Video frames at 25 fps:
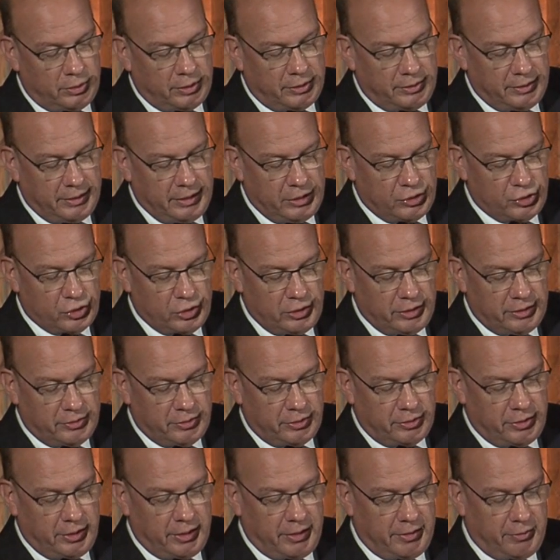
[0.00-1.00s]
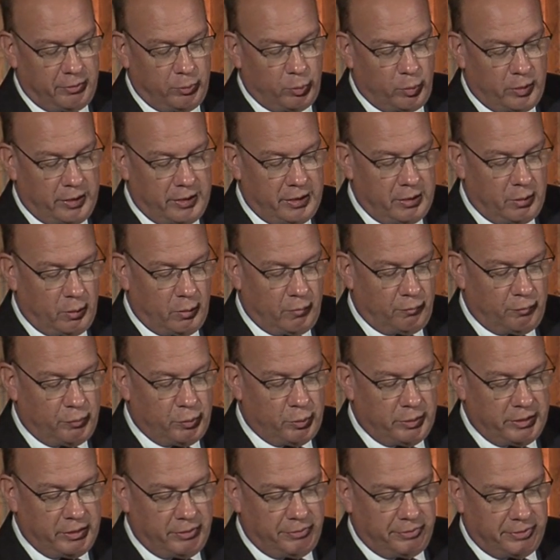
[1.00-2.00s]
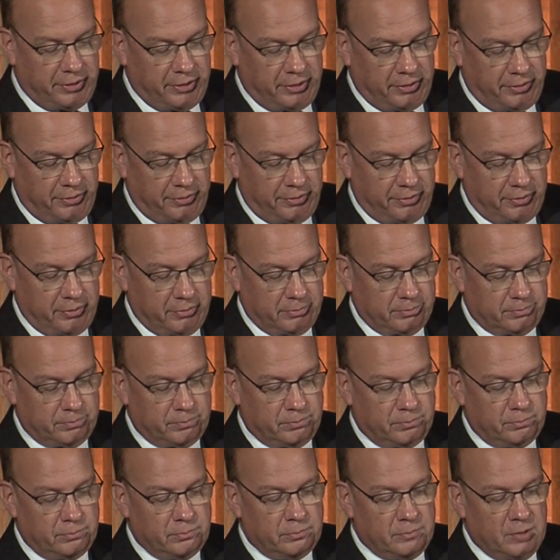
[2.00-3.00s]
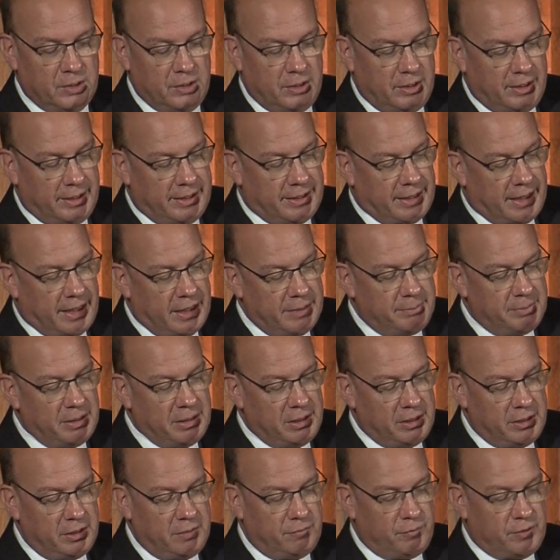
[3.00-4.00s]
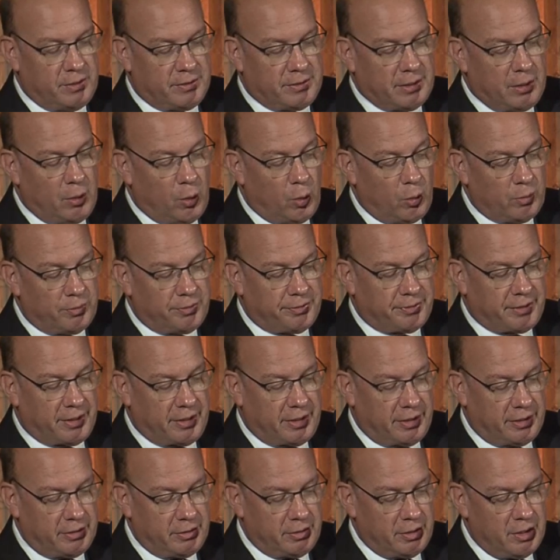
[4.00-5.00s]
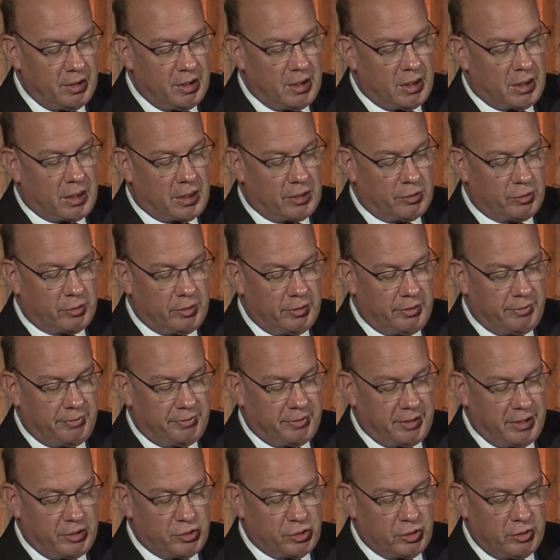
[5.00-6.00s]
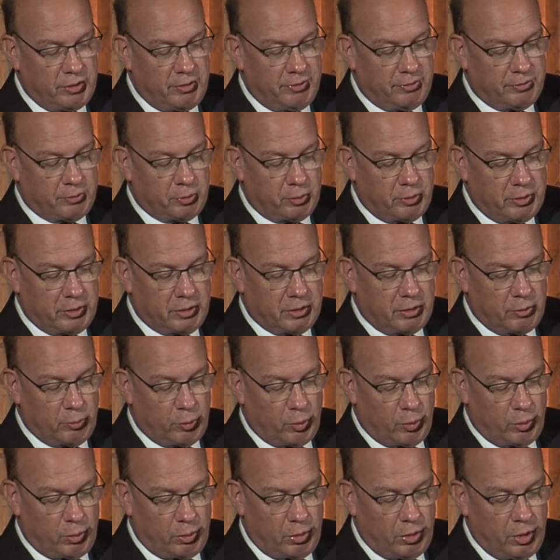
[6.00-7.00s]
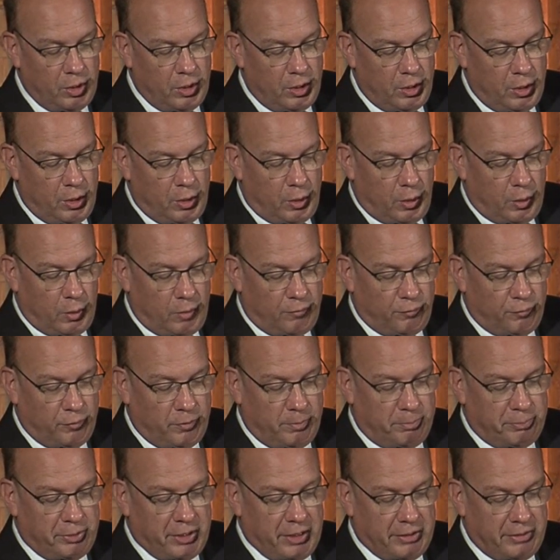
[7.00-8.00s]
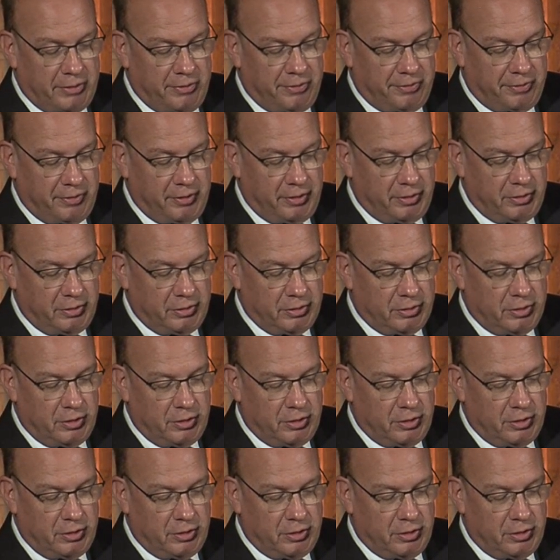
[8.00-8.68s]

that each leader has way of doing things. And I believe that alongside our organization's historical role of practicing